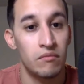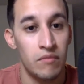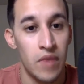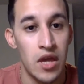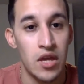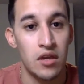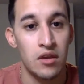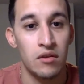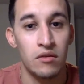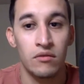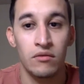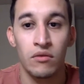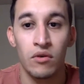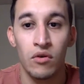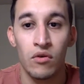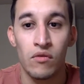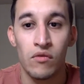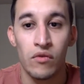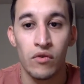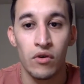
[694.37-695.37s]
make you
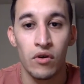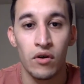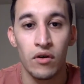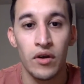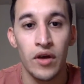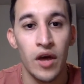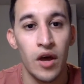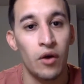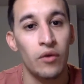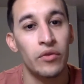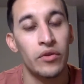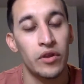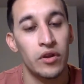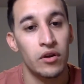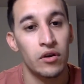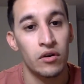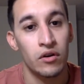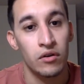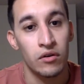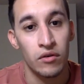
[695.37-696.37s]
overall a
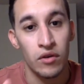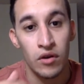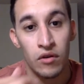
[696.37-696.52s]
healthier,